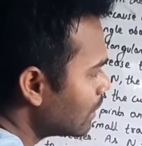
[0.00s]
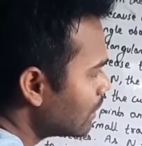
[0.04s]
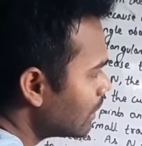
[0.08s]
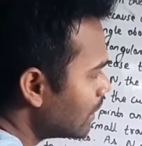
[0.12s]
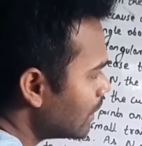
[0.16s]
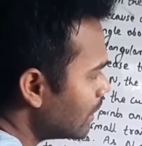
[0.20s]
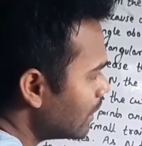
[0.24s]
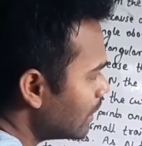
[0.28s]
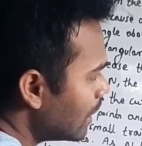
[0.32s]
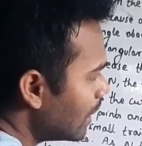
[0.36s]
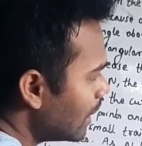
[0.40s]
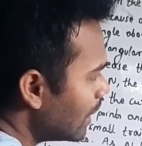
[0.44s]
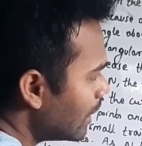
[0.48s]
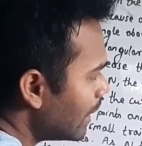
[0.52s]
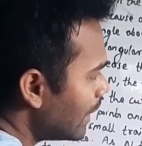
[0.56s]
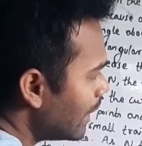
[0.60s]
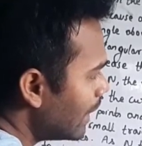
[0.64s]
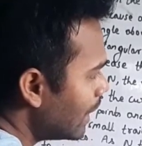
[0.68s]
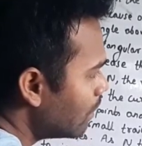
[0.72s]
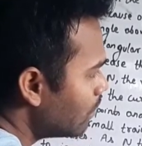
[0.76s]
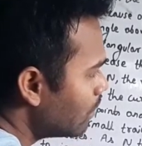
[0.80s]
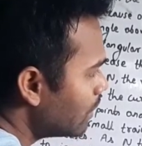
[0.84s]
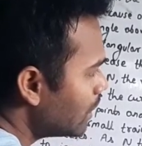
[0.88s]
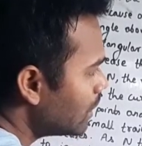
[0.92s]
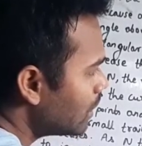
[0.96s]
Here
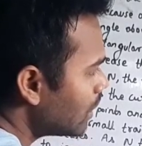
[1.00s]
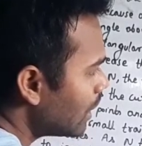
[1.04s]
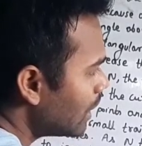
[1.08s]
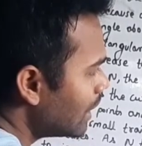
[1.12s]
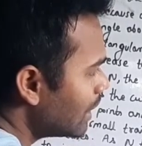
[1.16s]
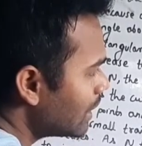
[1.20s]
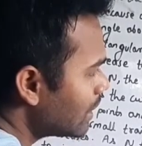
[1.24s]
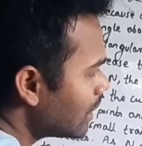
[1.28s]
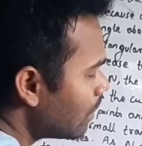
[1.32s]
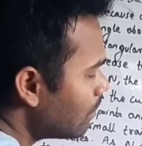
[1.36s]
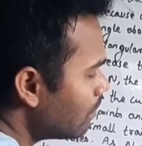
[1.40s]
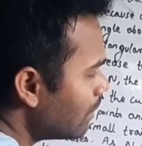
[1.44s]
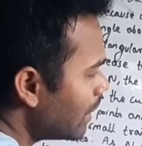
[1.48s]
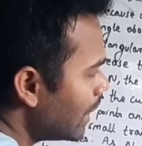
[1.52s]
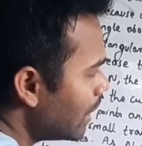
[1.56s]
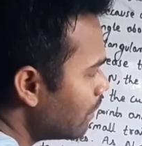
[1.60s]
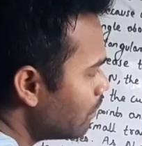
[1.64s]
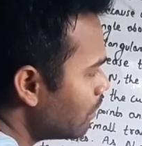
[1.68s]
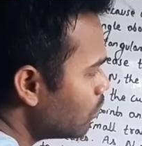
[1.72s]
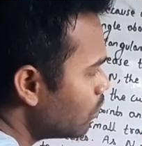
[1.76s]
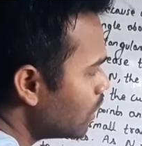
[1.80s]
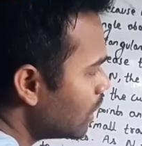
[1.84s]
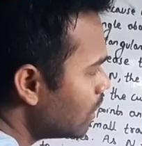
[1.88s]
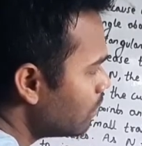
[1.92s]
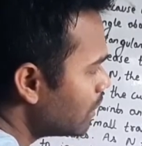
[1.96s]
AB, the length of
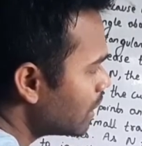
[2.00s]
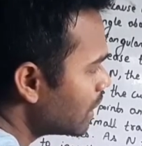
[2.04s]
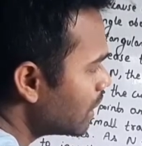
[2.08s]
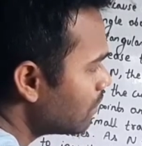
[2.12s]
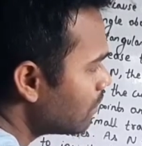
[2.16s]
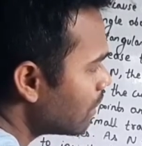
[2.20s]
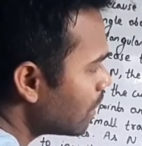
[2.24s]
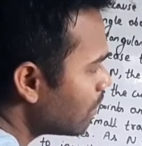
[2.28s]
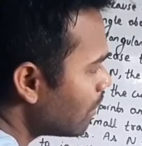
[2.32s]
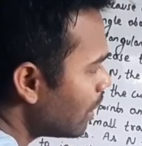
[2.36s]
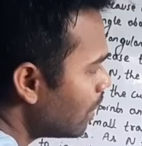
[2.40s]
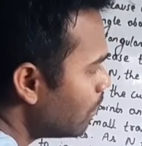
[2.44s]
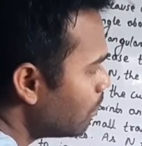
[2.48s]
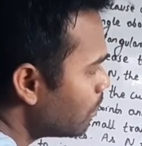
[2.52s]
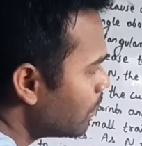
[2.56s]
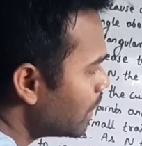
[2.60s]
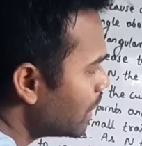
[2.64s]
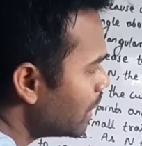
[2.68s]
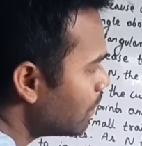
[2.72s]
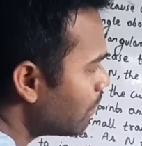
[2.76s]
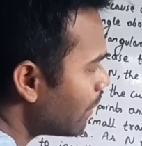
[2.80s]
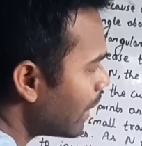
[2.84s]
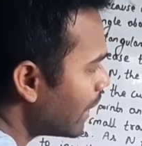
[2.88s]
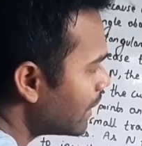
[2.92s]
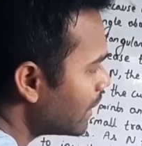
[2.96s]
AB will be given by
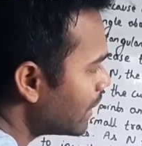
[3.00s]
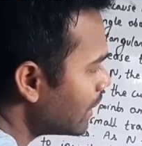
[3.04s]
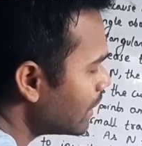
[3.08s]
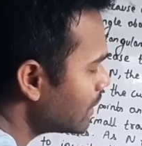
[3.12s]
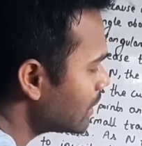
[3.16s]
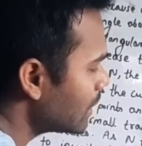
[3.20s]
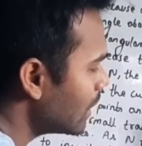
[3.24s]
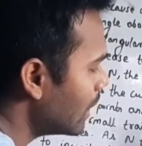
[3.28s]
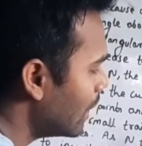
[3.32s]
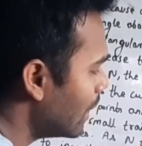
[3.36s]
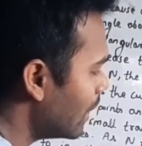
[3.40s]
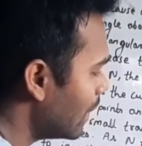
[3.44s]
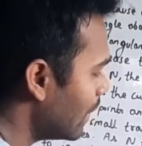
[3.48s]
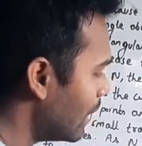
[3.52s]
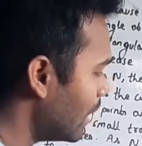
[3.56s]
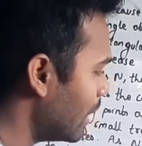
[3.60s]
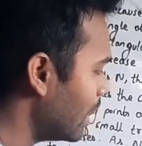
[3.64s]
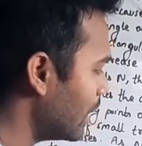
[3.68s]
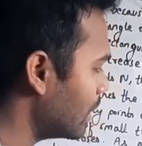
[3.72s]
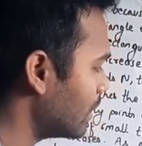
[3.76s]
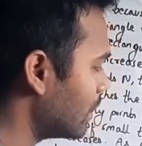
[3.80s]
B minus A.